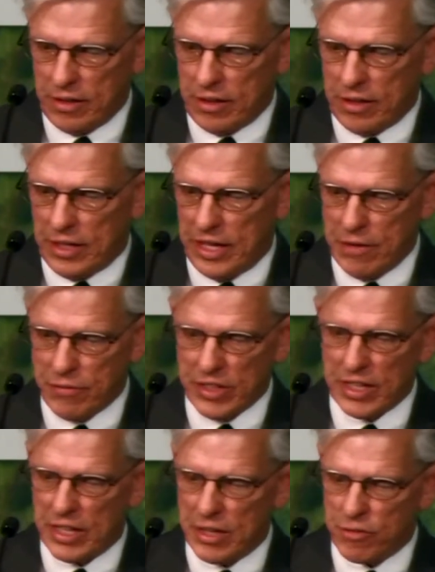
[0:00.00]

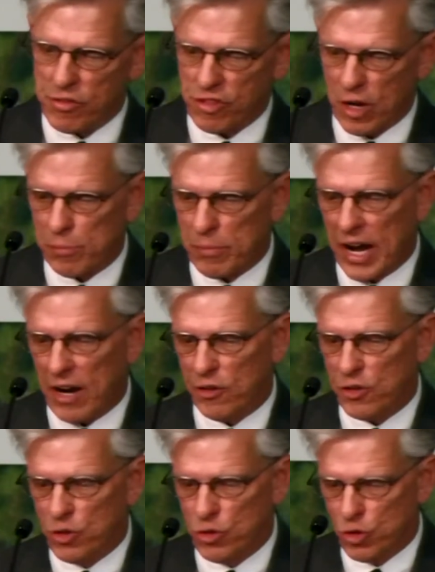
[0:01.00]
Even if somehow
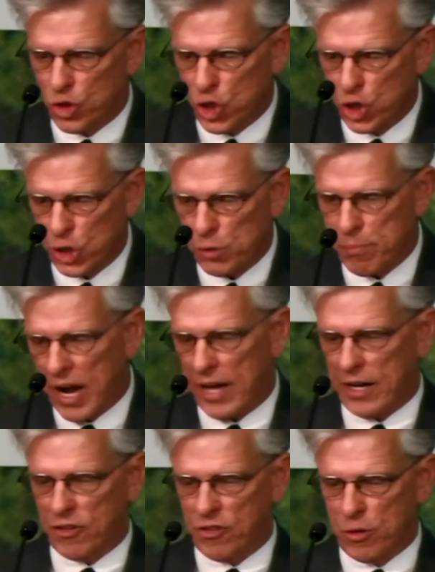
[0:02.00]
you could
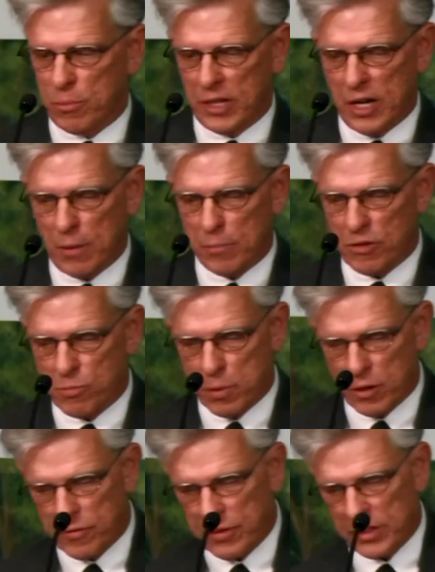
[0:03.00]
manage to become as
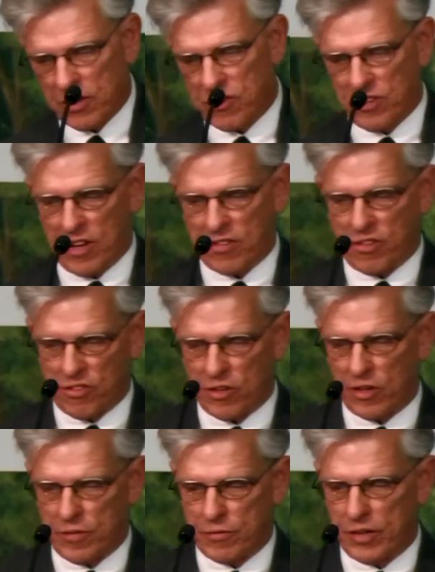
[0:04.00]
perfect as
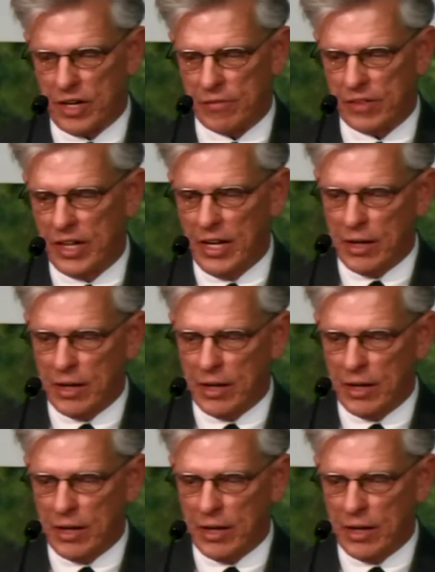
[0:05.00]
necessary for heaven,